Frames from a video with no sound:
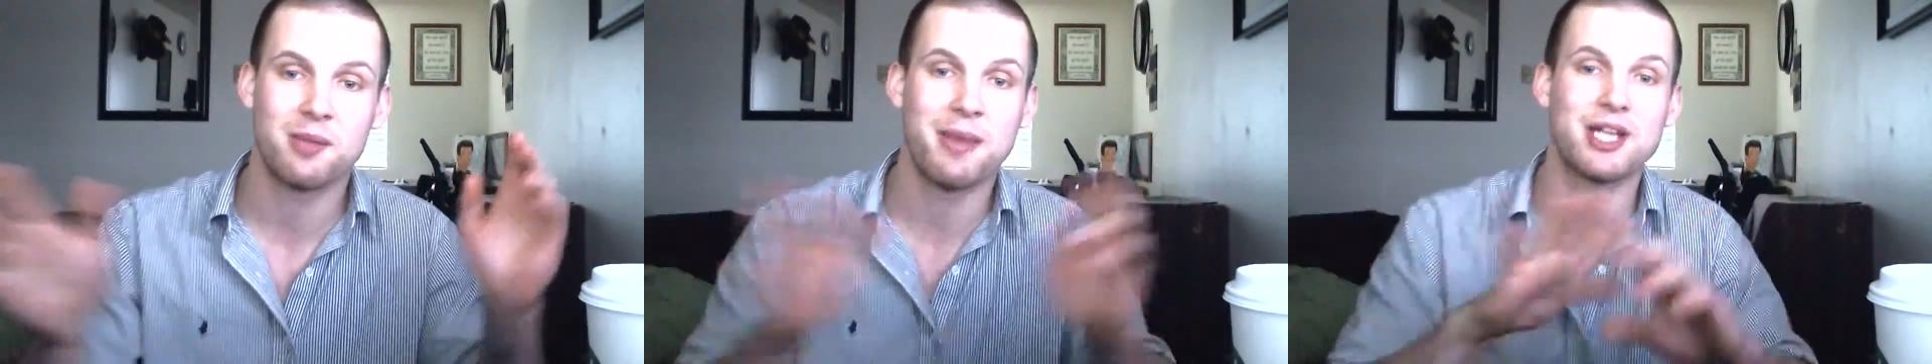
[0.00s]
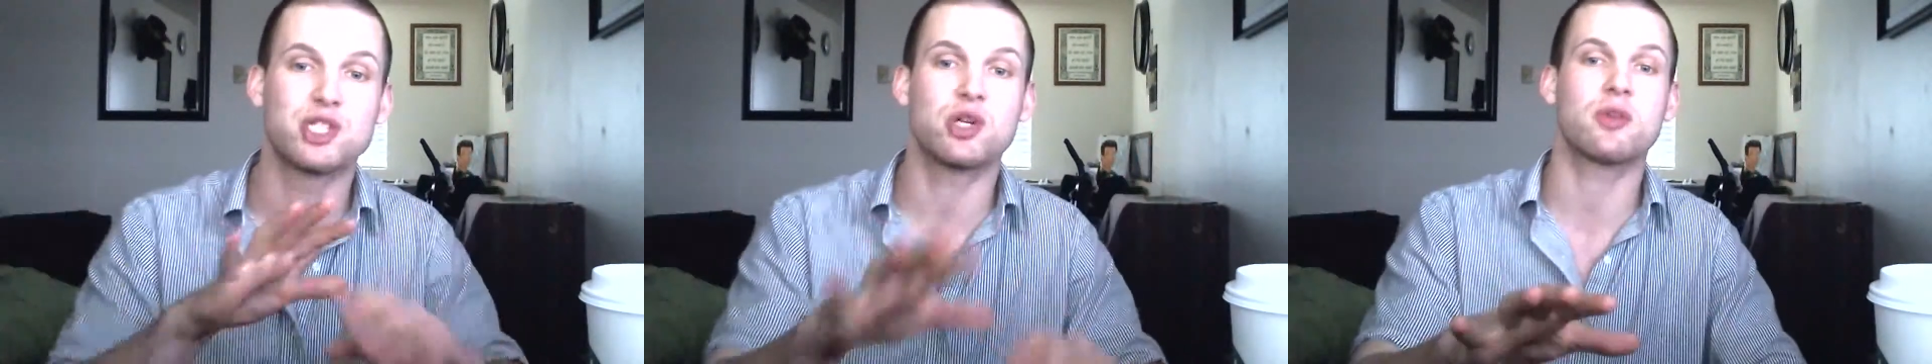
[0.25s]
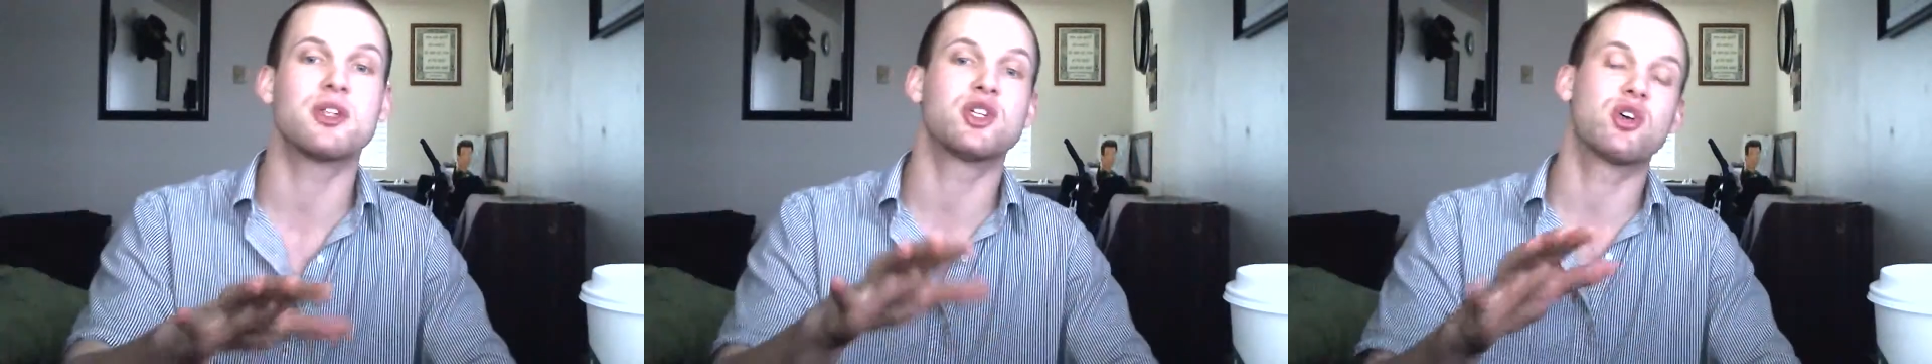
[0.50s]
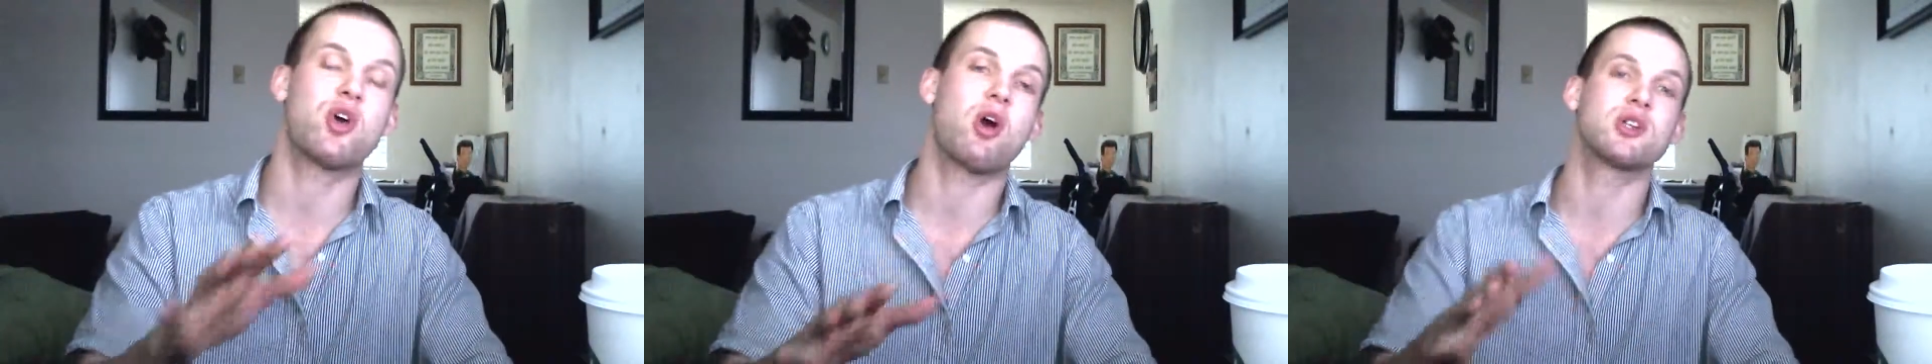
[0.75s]
to make sure that
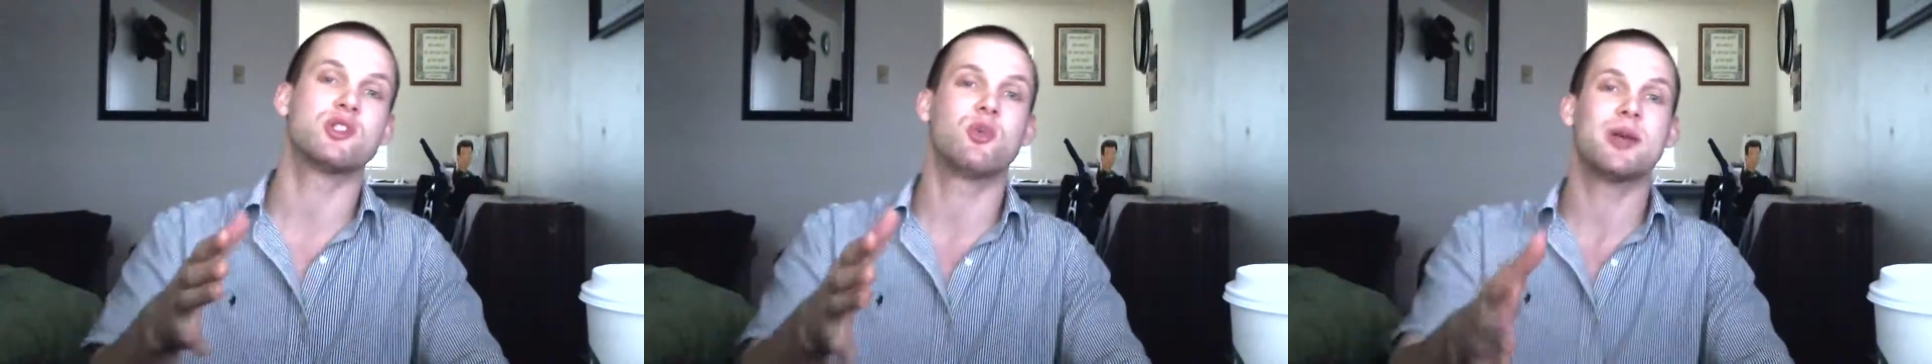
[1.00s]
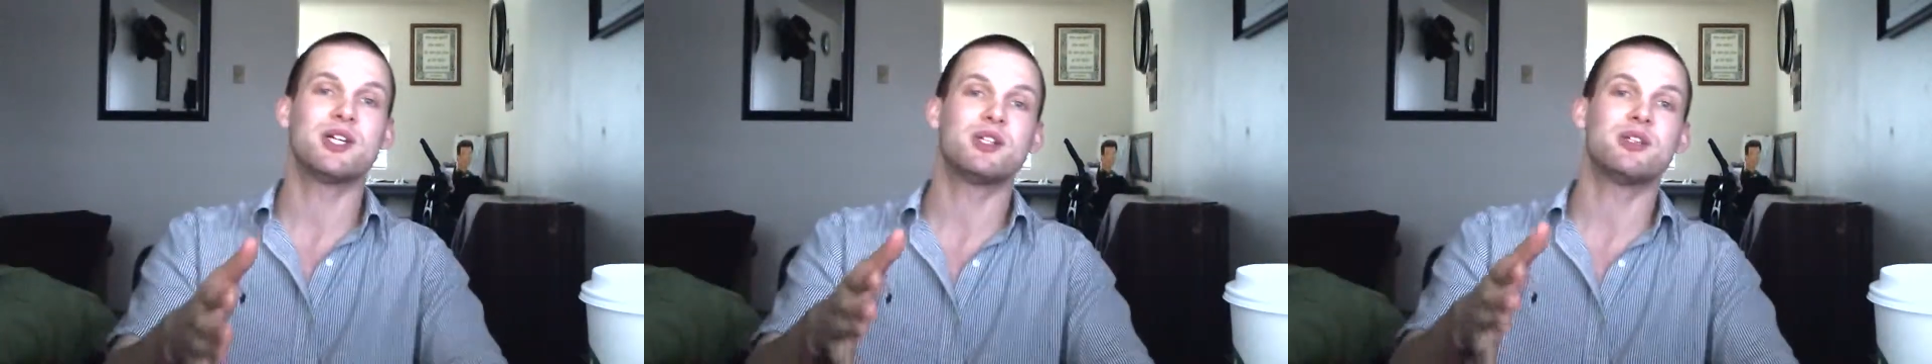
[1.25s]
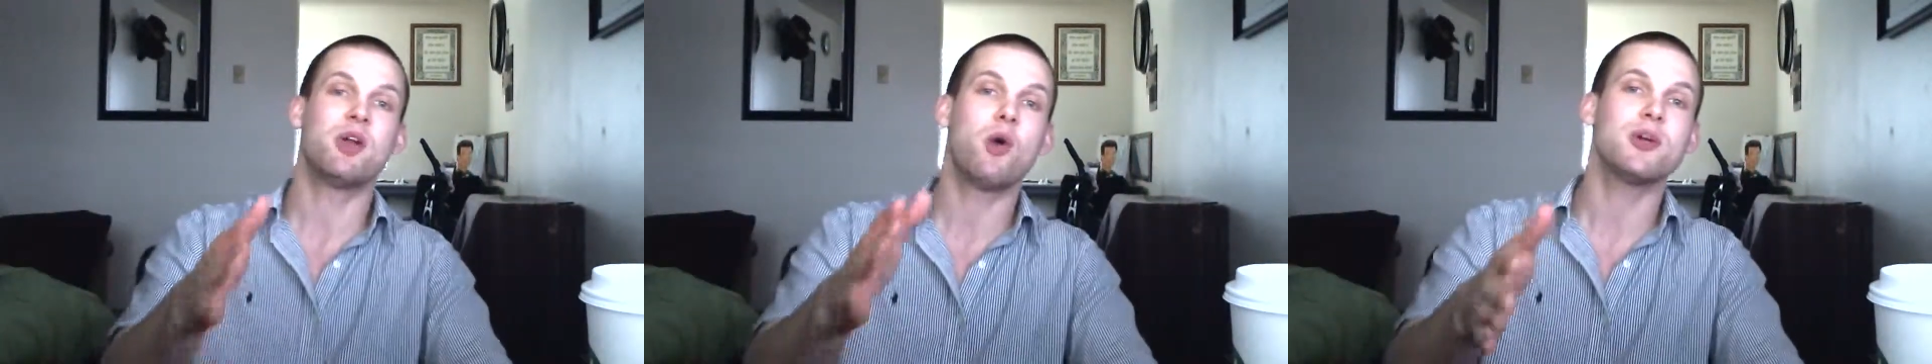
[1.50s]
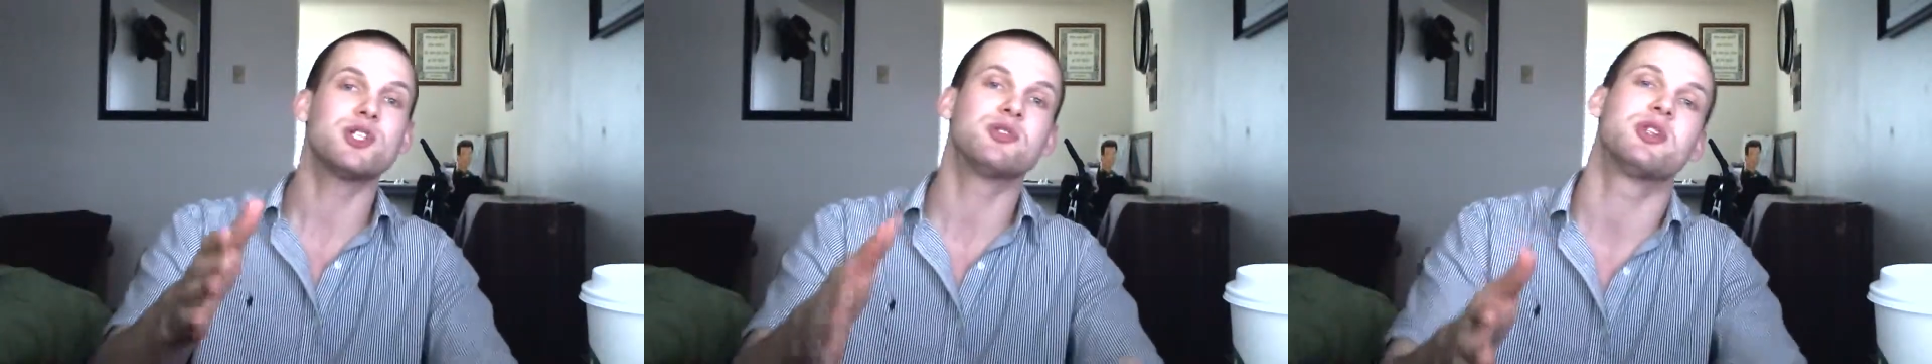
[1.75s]
your car has no
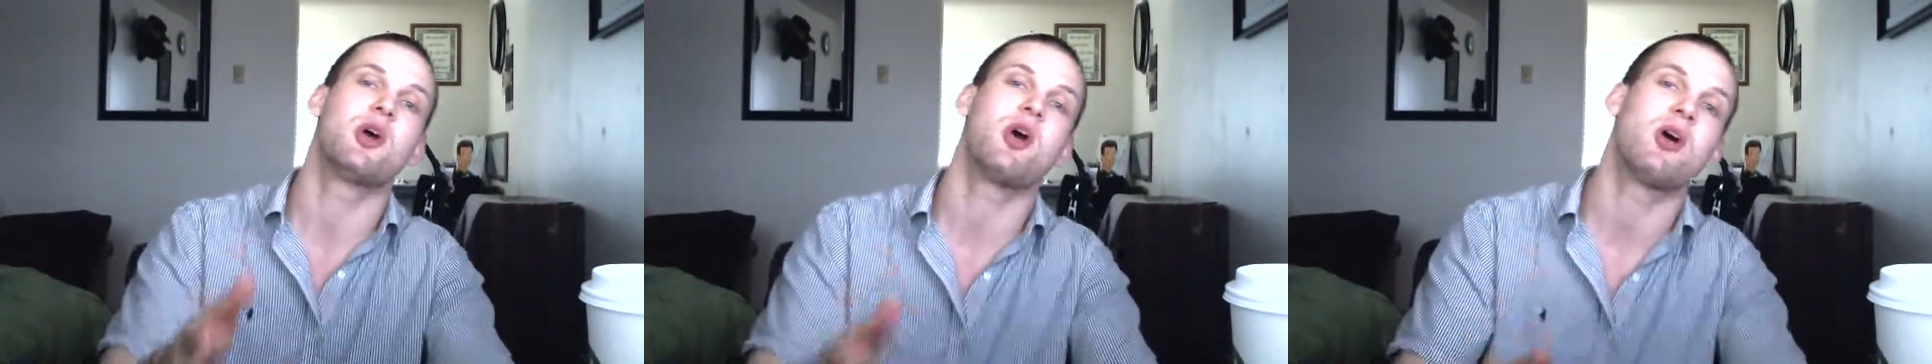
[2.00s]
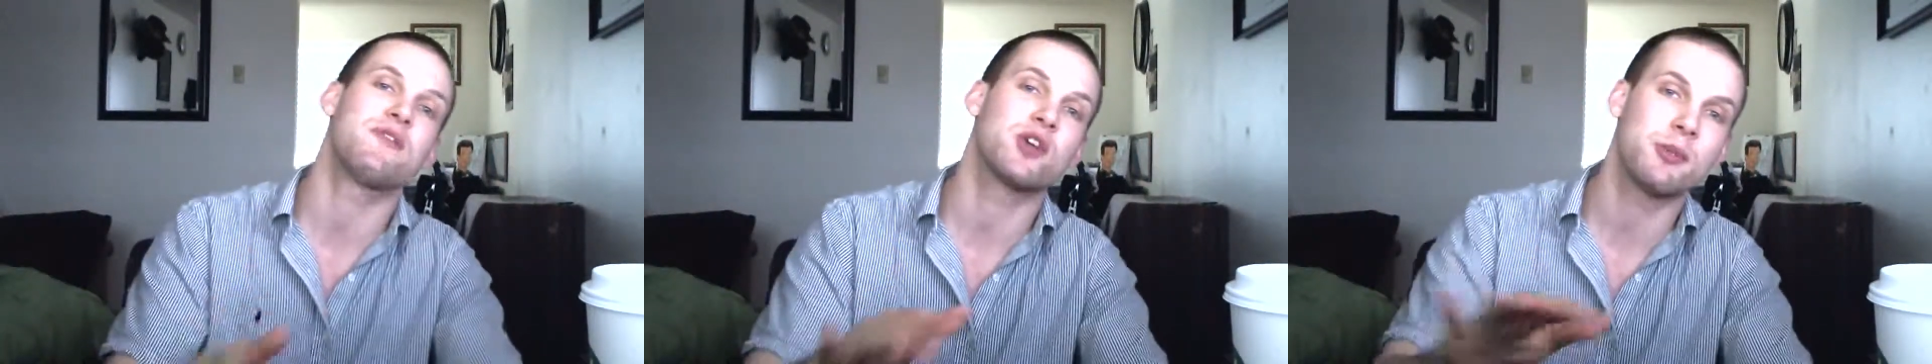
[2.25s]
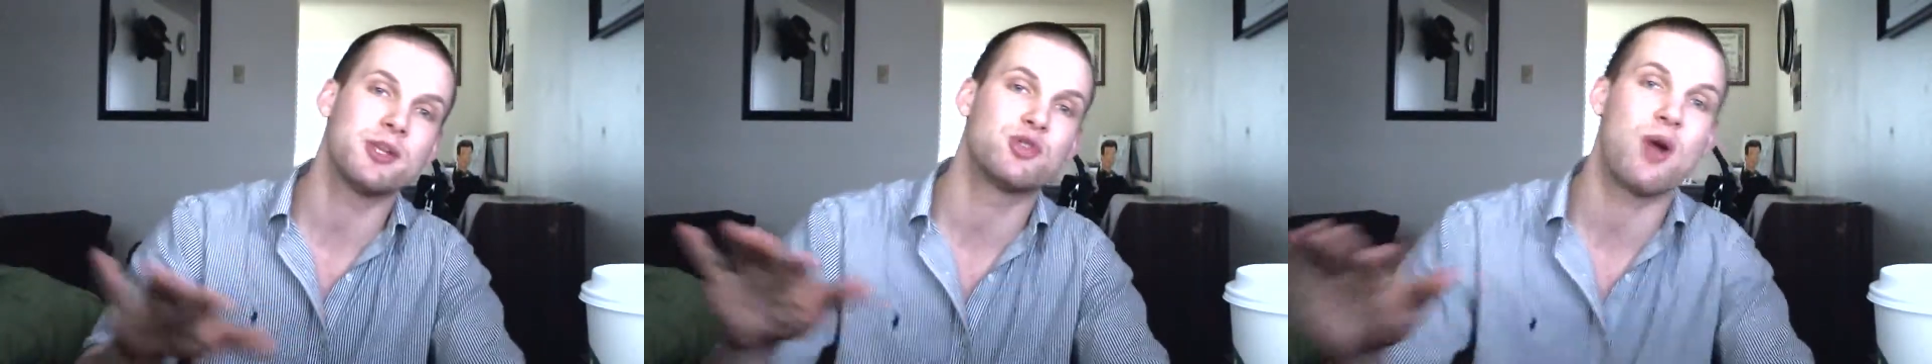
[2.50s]
issues at all if you're going to be